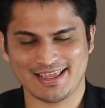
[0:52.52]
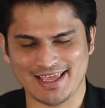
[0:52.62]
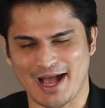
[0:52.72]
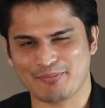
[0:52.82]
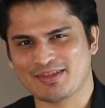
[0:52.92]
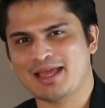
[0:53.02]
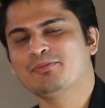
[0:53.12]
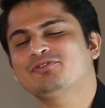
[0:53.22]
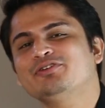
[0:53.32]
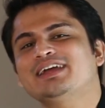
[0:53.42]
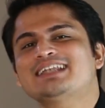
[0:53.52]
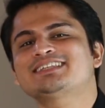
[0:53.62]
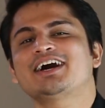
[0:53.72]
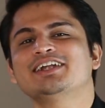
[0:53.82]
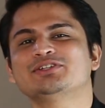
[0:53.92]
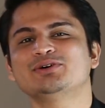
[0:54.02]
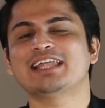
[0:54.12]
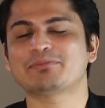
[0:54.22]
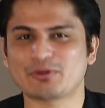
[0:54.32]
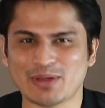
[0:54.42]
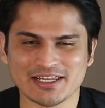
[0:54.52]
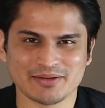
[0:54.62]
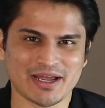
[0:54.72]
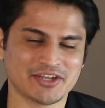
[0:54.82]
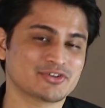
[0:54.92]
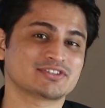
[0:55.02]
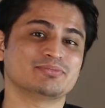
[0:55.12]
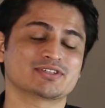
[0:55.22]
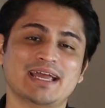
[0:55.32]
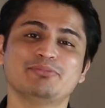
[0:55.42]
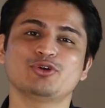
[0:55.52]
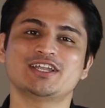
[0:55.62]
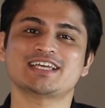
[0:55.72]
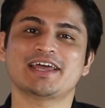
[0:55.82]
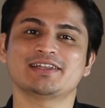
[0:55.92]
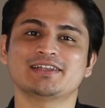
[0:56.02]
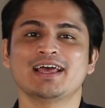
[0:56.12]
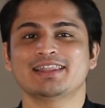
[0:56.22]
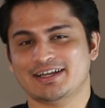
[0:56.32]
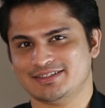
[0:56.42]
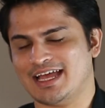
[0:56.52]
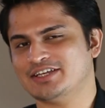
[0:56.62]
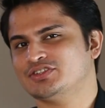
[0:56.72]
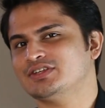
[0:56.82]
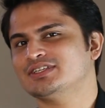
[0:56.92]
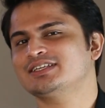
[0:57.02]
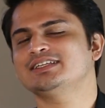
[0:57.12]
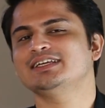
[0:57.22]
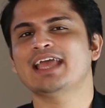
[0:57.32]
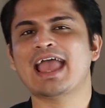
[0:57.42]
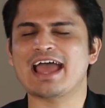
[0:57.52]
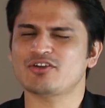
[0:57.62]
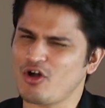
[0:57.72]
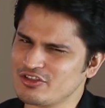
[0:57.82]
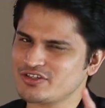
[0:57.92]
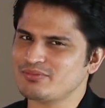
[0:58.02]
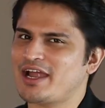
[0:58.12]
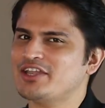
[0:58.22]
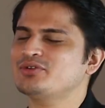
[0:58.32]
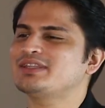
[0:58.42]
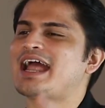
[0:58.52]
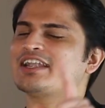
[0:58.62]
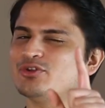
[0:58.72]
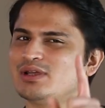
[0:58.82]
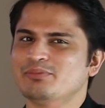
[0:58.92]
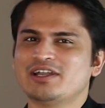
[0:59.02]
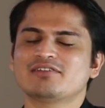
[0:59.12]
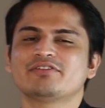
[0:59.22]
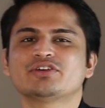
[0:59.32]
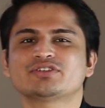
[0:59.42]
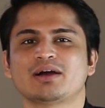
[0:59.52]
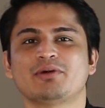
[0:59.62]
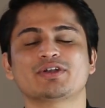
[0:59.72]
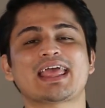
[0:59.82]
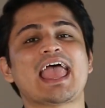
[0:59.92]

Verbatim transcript: Yeah, before we get started though, let me quickly remind you to subscribe to our channel, that is Gadgets360, and also remind you that new elemental videos come out